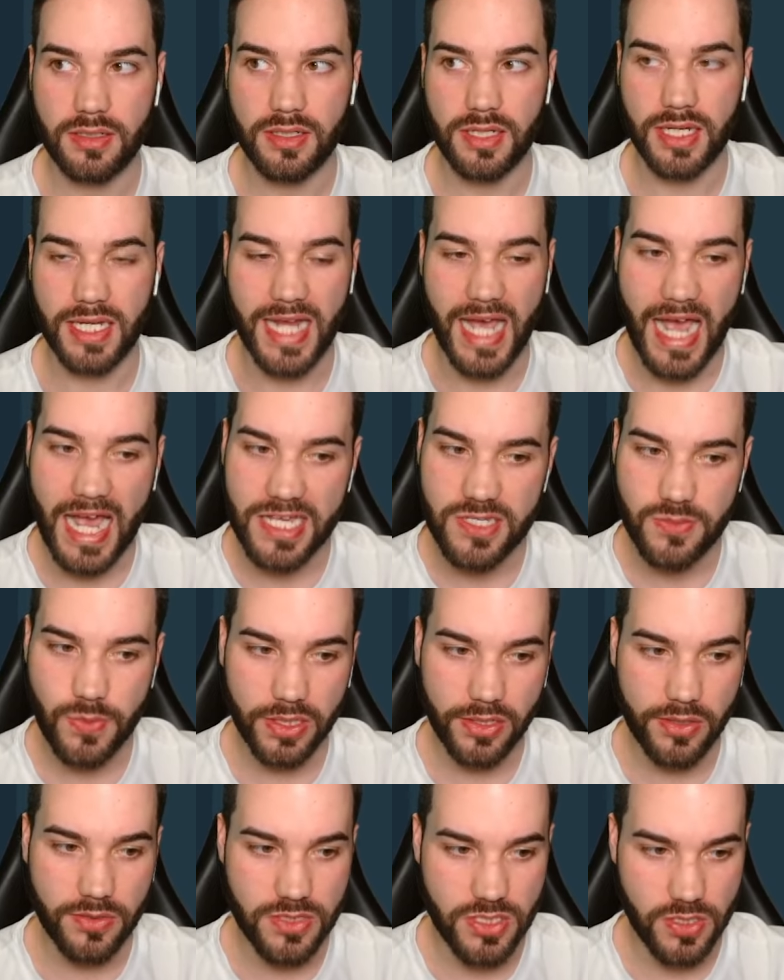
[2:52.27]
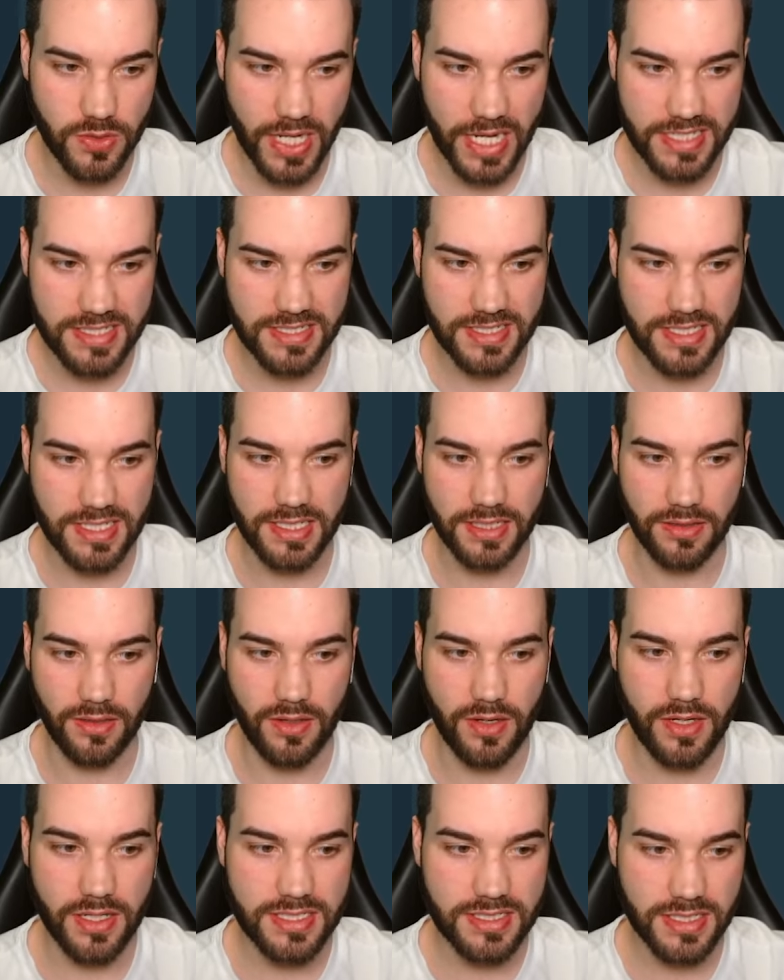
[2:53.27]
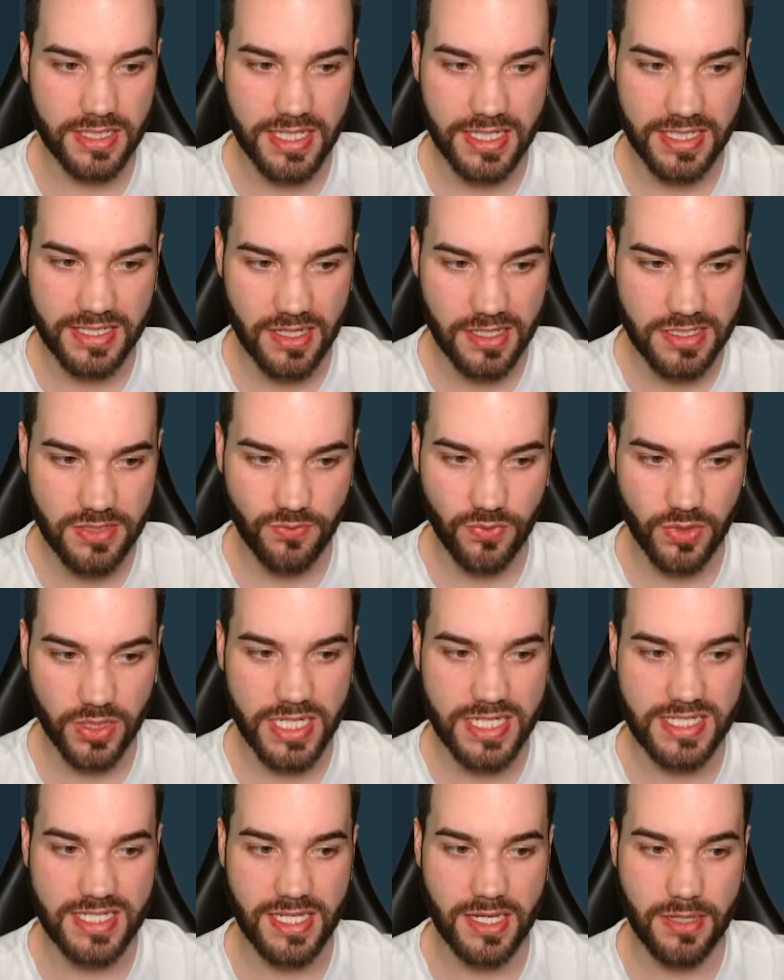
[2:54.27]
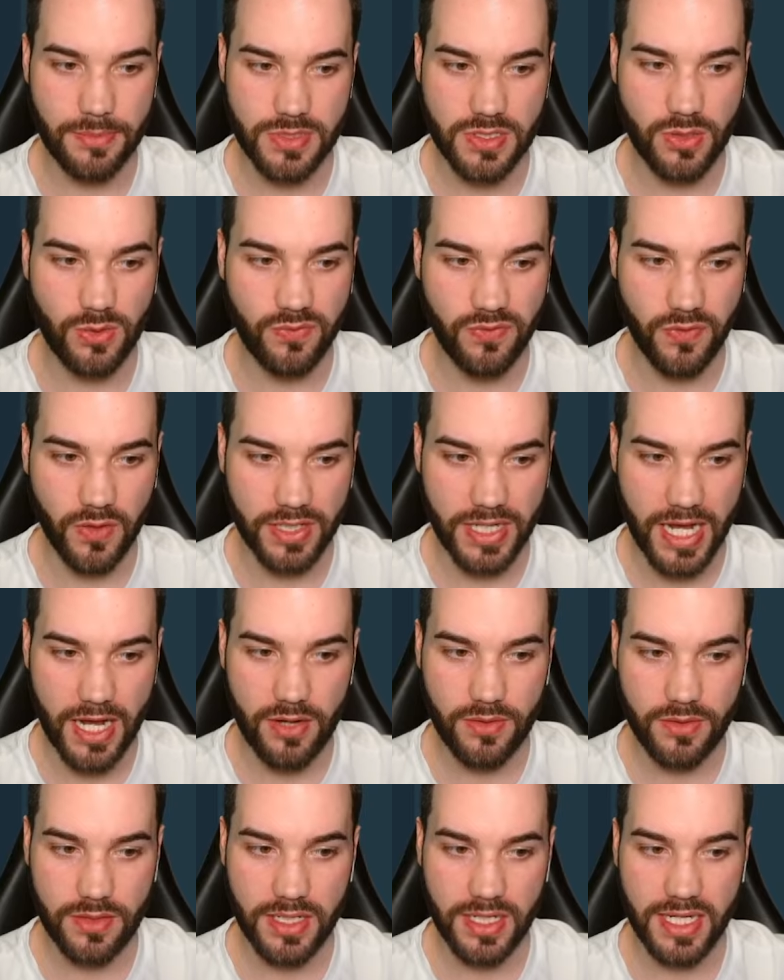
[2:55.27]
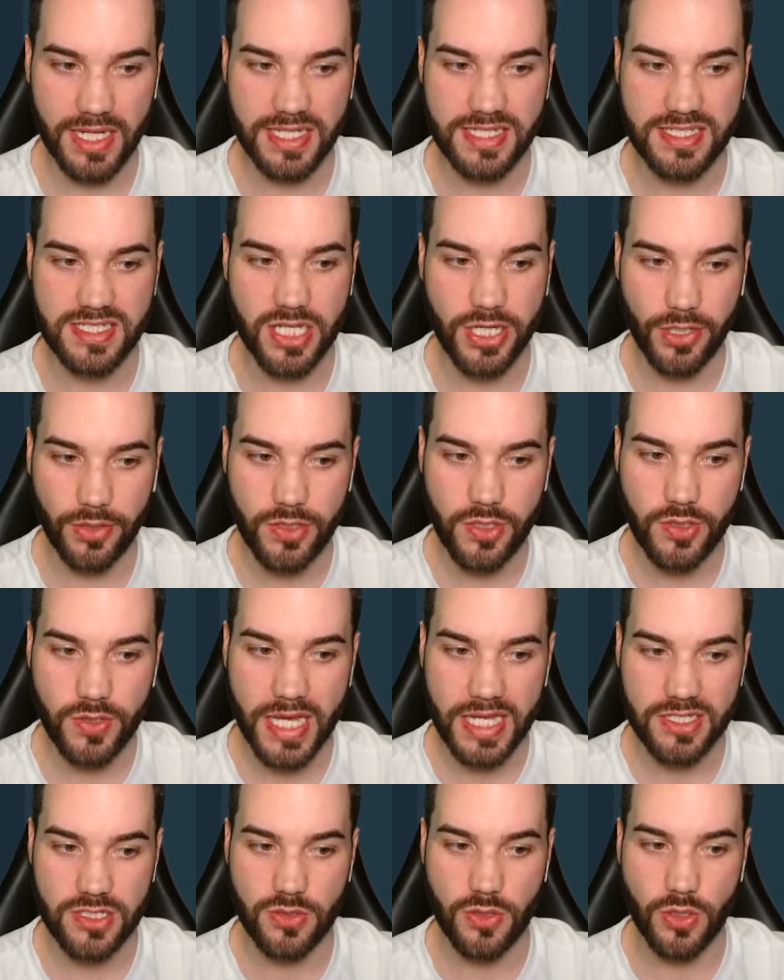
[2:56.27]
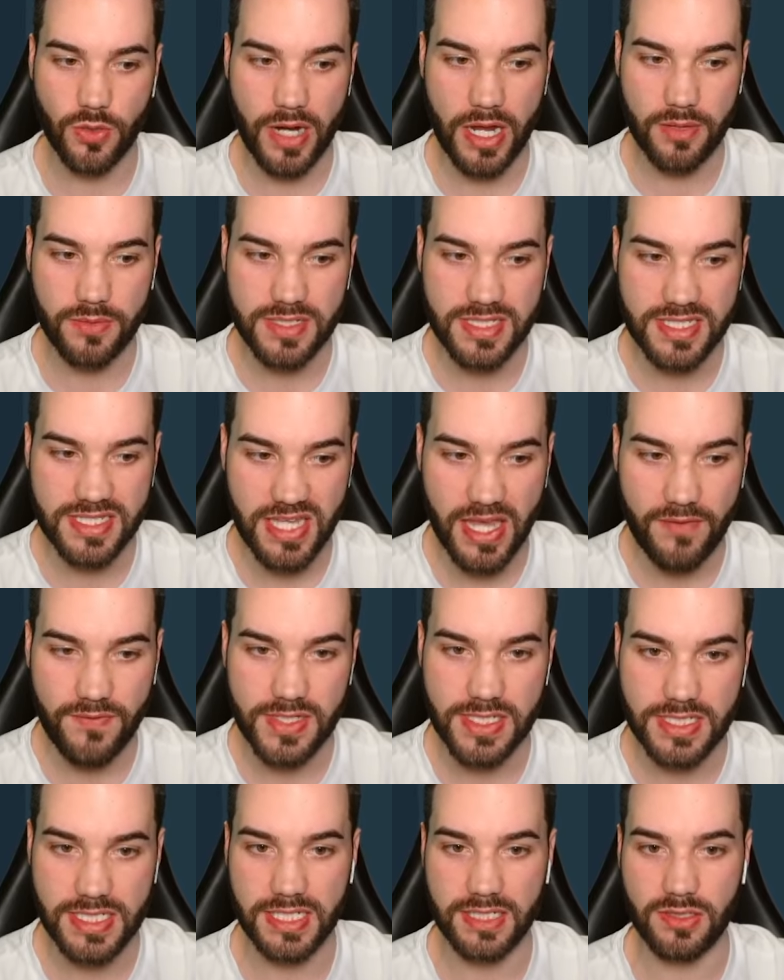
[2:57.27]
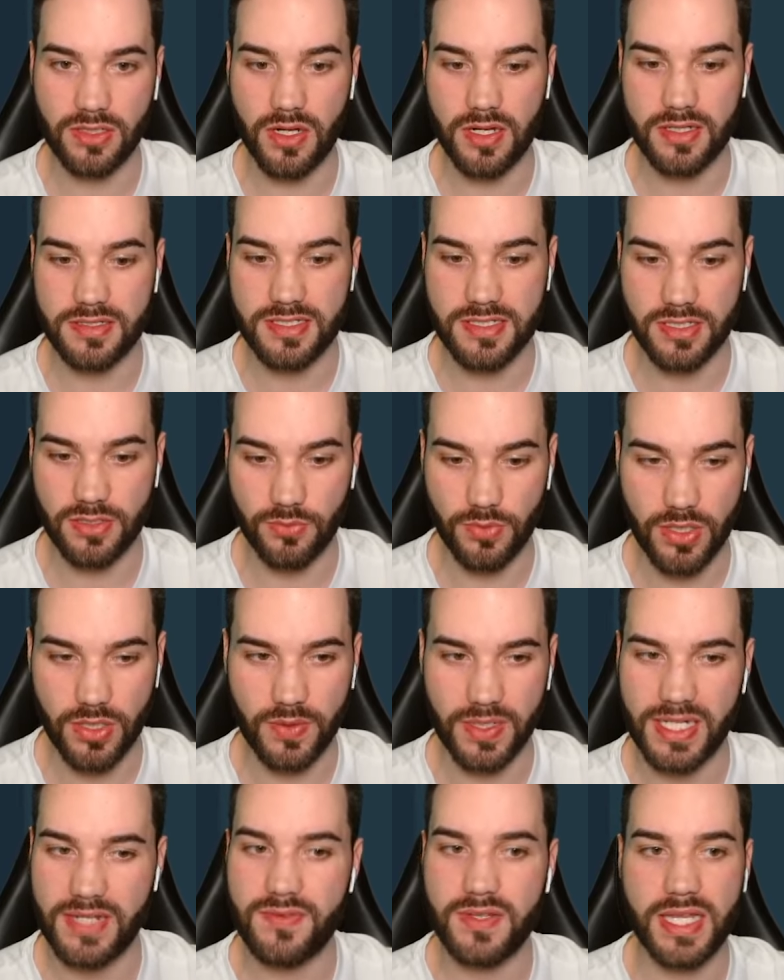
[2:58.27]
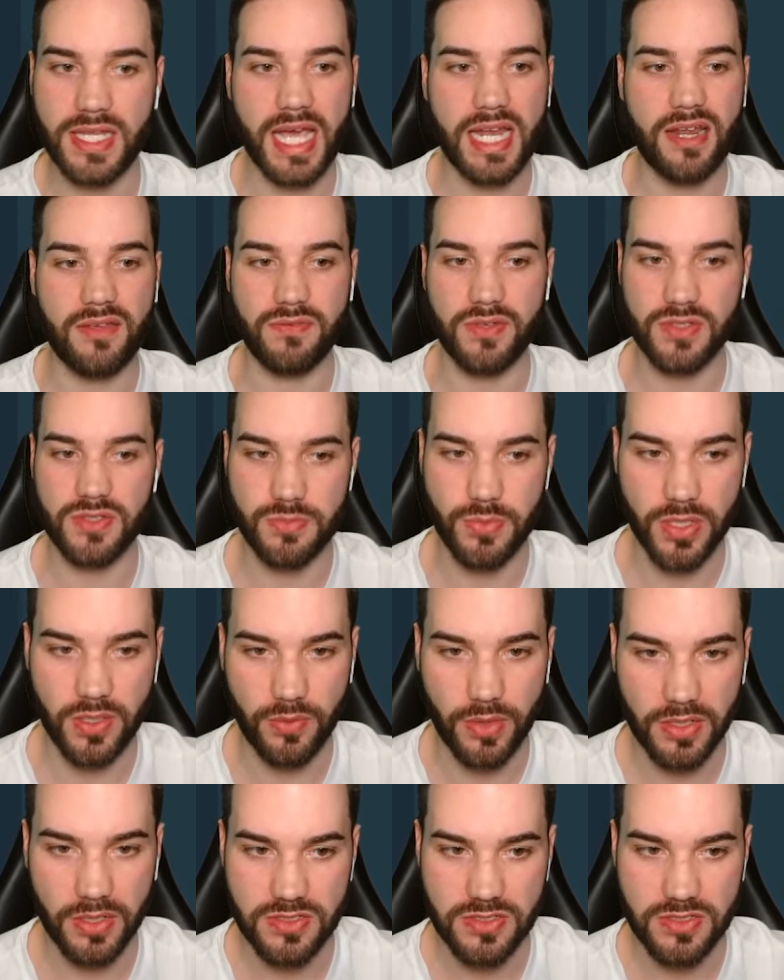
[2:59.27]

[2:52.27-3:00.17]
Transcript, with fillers: And as we lose, you guys see, honestly, it doesn't really dip too far down until you get to around seventeen losses in a row. And even that, I feel, is pretty rare.